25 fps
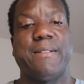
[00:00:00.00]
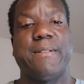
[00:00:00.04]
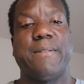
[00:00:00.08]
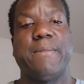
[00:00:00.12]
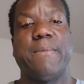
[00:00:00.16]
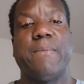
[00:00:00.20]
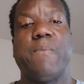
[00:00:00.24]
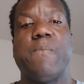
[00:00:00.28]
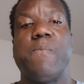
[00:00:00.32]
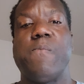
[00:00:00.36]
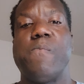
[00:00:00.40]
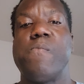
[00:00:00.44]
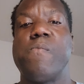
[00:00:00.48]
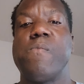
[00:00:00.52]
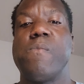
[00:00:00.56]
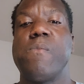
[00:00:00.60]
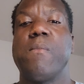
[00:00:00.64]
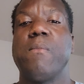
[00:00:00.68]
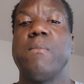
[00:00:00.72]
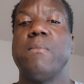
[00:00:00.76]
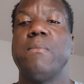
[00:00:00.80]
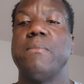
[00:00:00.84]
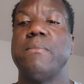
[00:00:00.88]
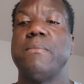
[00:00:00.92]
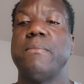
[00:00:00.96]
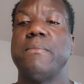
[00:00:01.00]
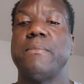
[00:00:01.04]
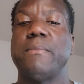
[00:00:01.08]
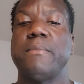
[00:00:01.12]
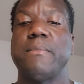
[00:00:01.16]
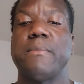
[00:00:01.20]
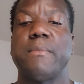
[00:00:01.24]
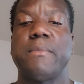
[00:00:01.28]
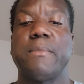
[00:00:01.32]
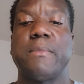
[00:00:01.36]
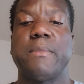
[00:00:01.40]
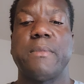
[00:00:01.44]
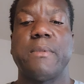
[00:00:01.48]

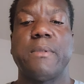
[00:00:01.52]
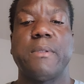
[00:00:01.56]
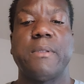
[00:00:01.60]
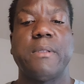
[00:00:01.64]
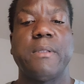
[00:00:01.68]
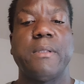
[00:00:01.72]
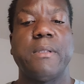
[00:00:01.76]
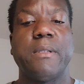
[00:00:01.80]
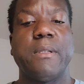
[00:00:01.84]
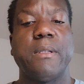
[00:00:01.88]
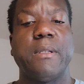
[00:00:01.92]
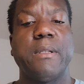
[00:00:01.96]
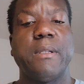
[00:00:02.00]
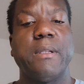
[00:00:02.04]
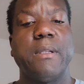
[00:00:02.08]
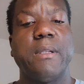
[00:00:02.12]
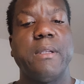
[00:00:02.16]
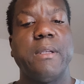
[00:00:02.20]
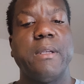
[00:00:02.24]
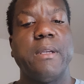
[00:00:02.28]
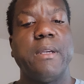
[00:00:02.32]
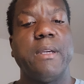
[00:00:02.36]
(no one is talking)